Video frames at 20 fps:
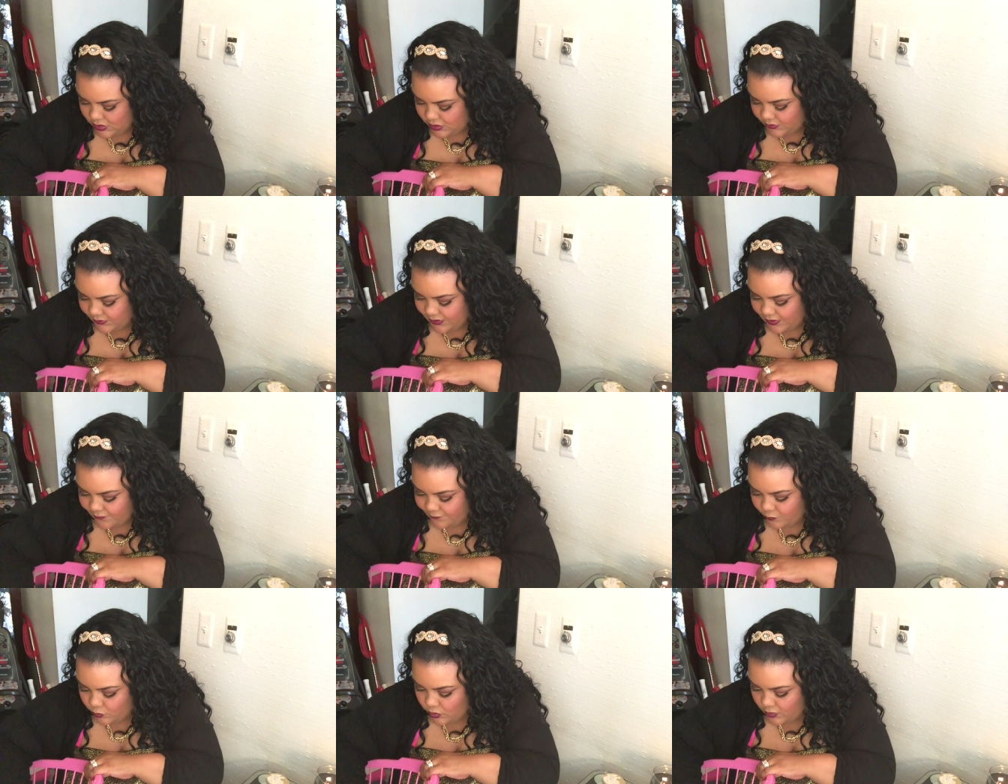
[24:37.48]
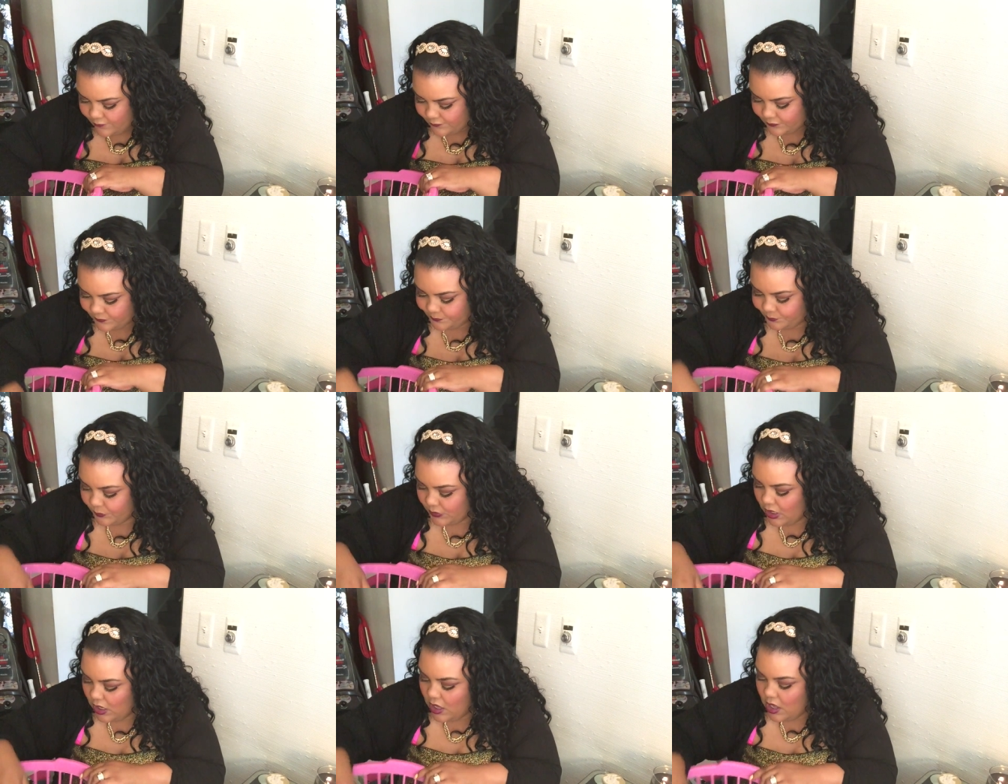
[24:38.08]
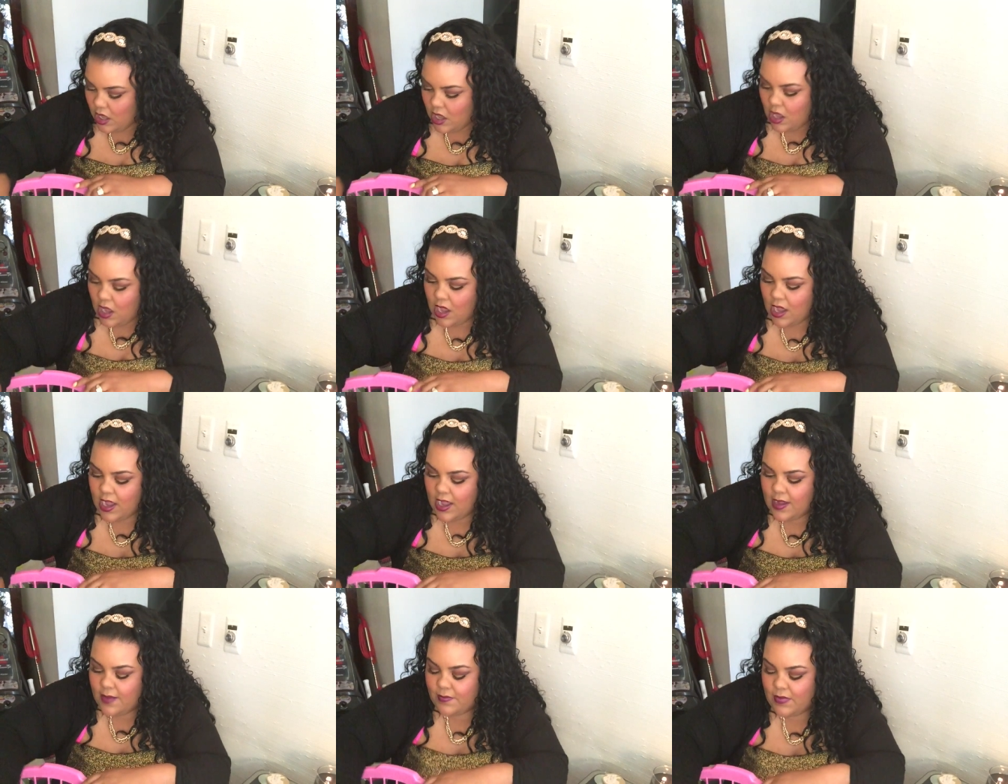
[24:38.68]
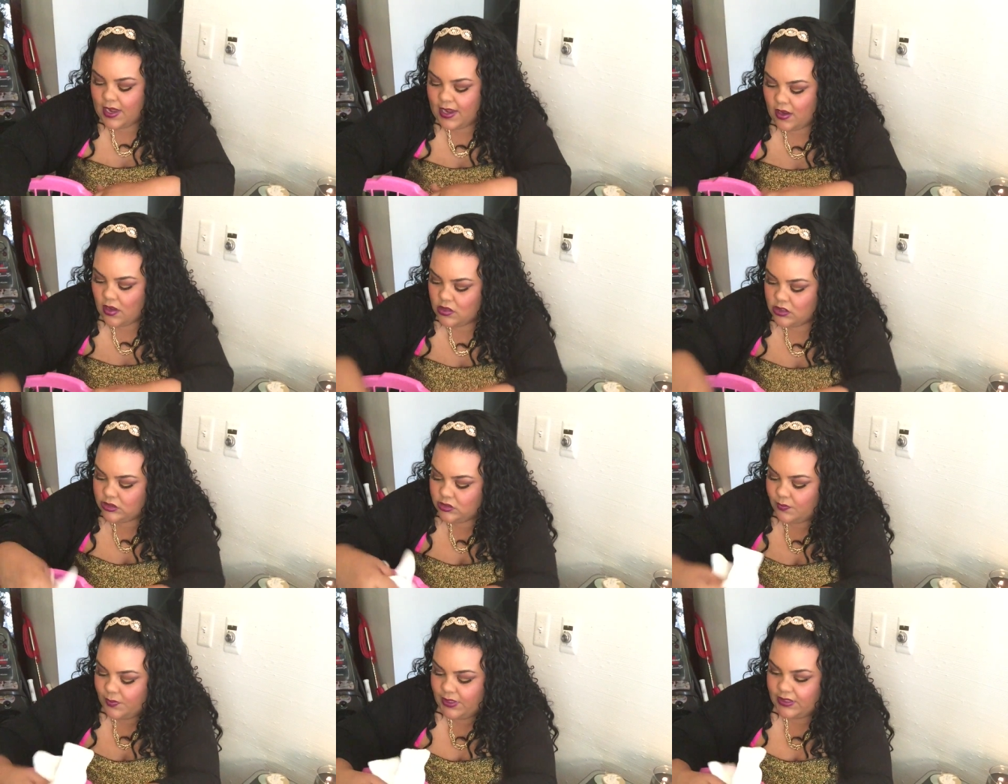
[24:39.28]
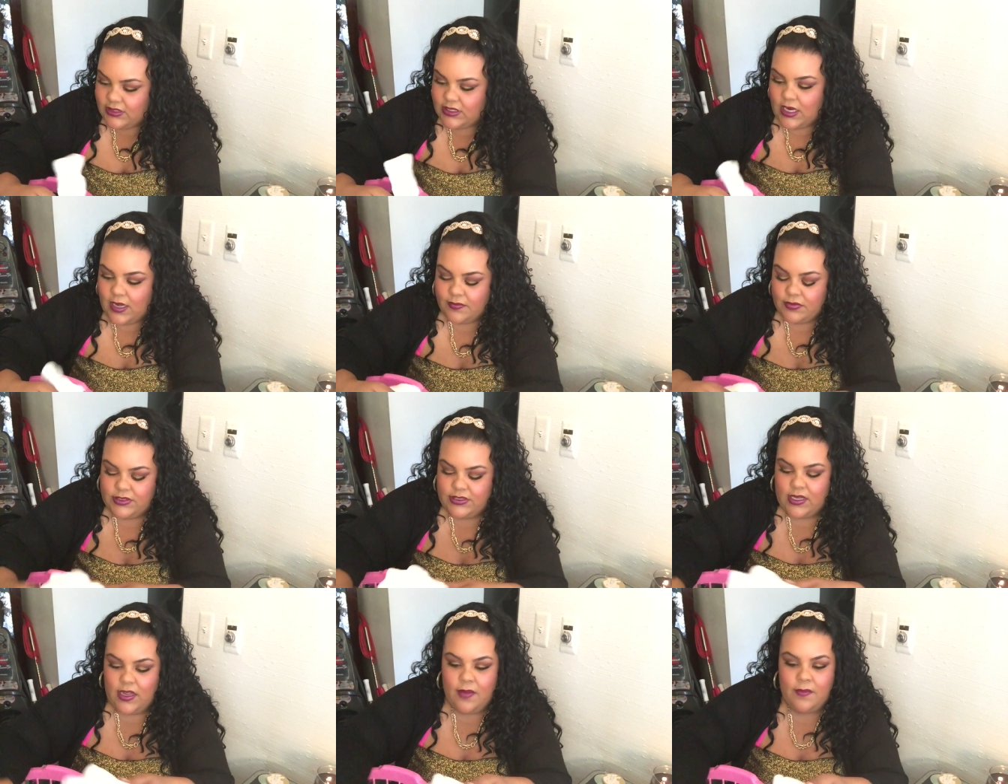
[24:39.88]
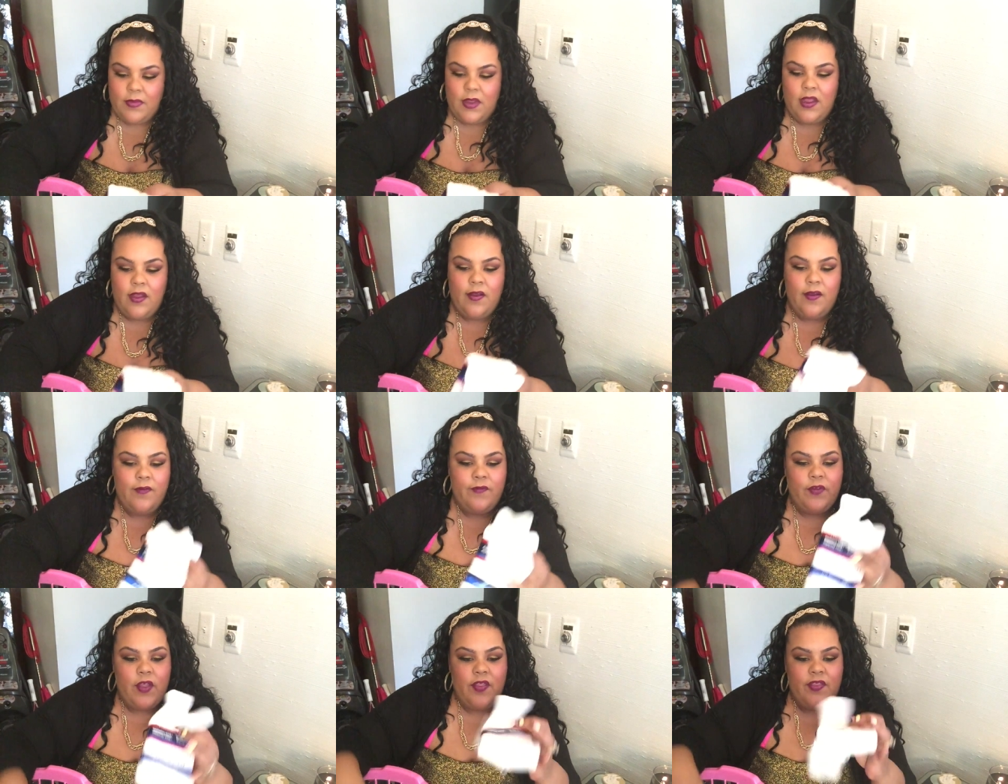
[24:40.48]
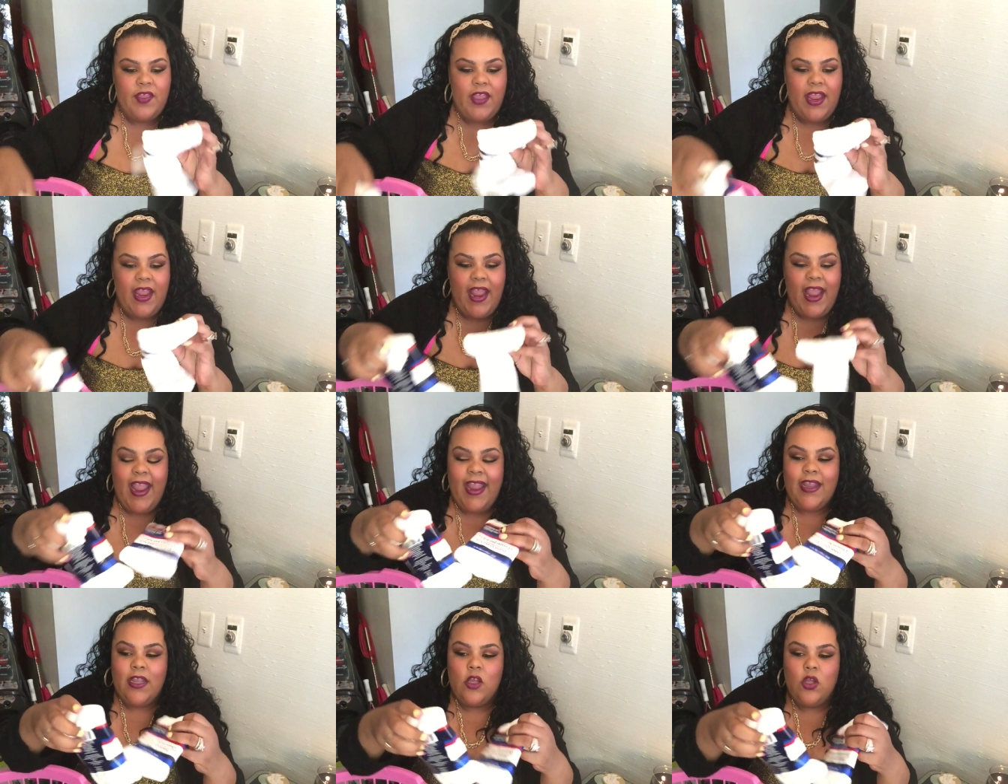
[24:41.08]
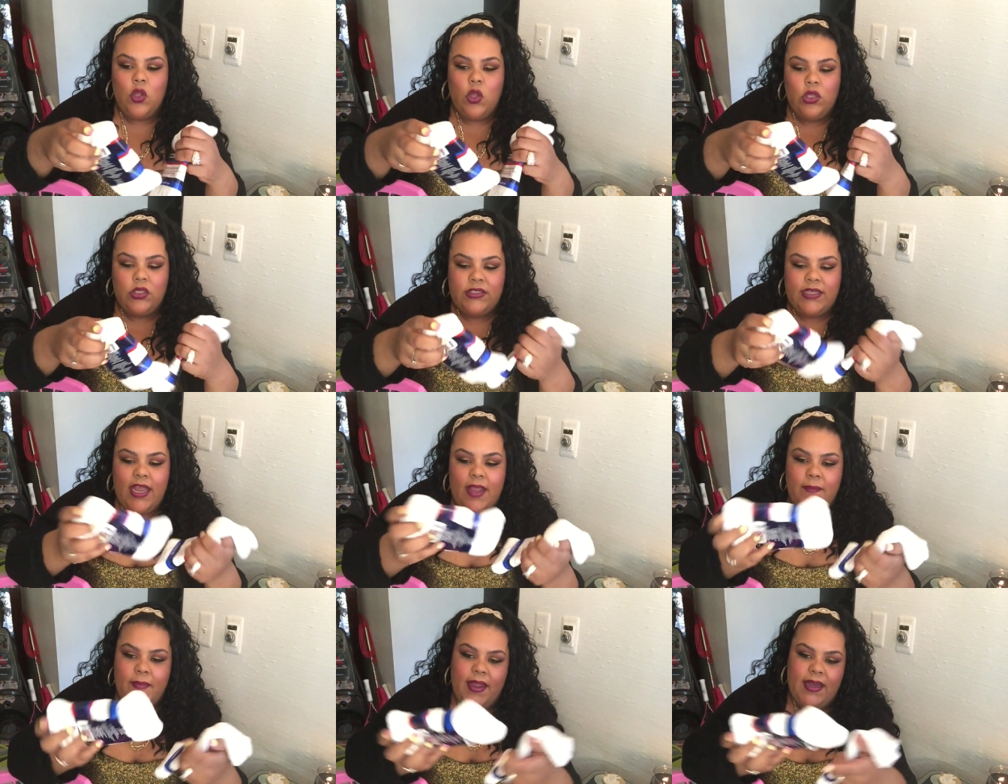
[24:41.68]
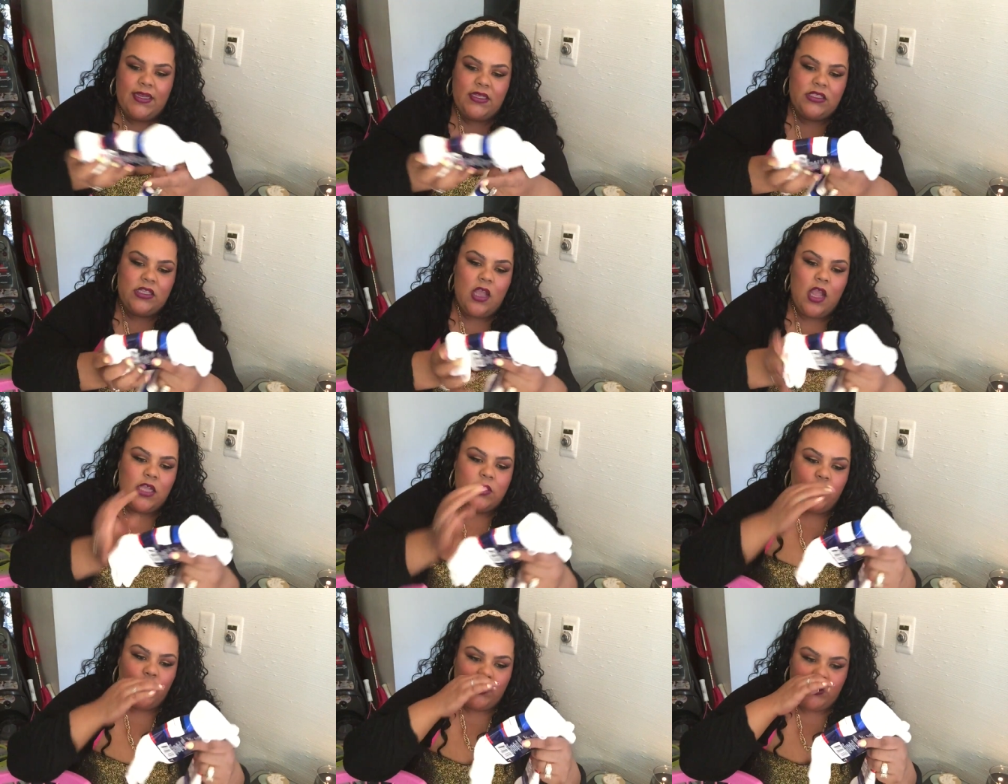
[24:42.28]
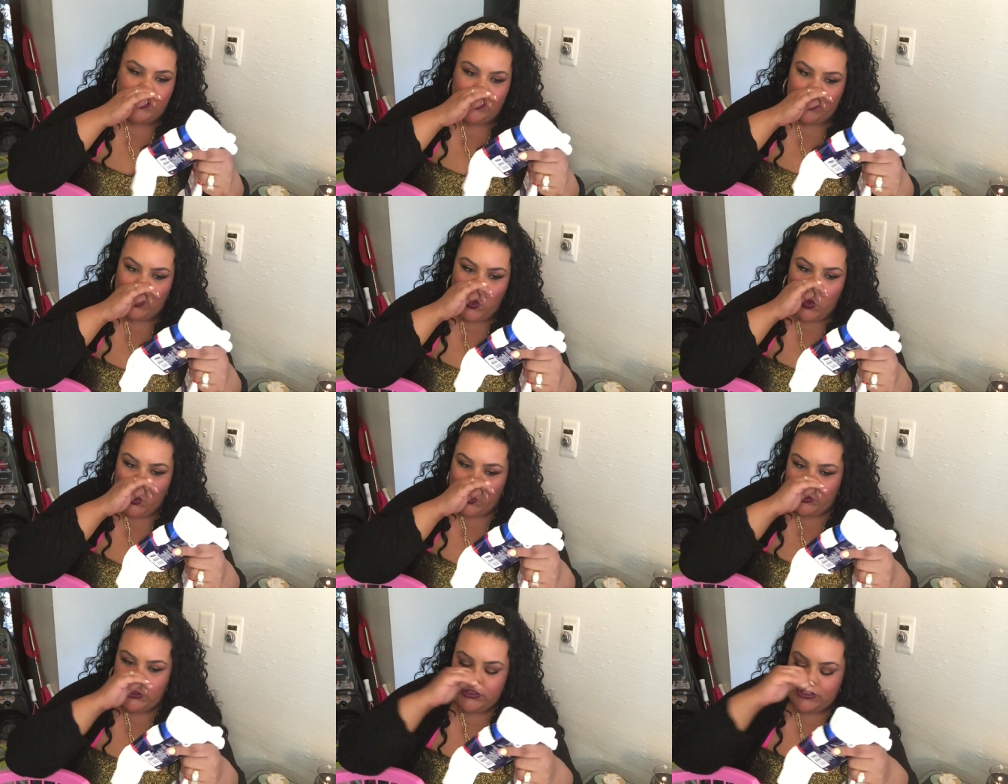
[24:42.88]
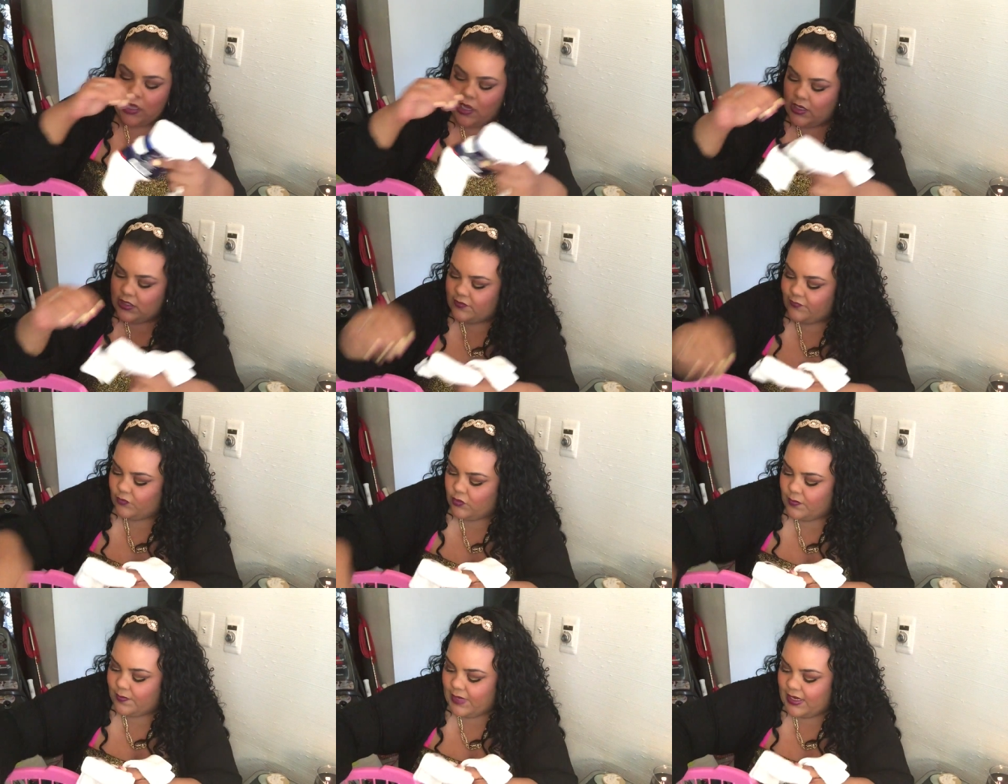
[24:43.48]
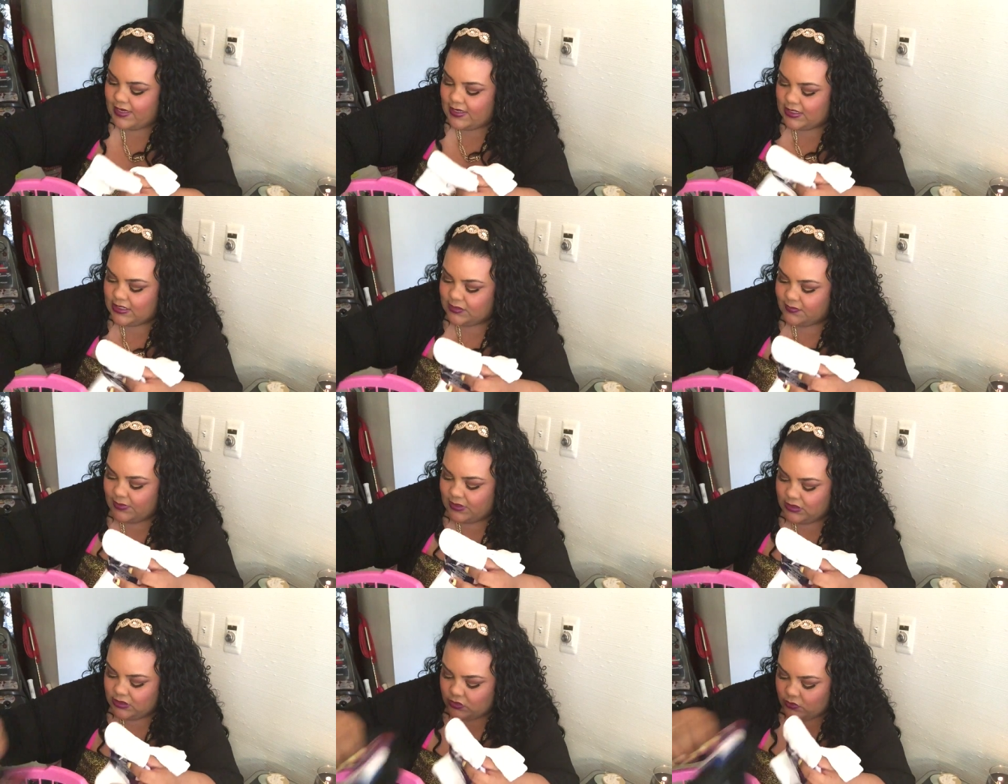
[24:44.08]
three or four of them. Um, I also picked up some of the ankle diabetic socks, which are the quarter socks for my husband.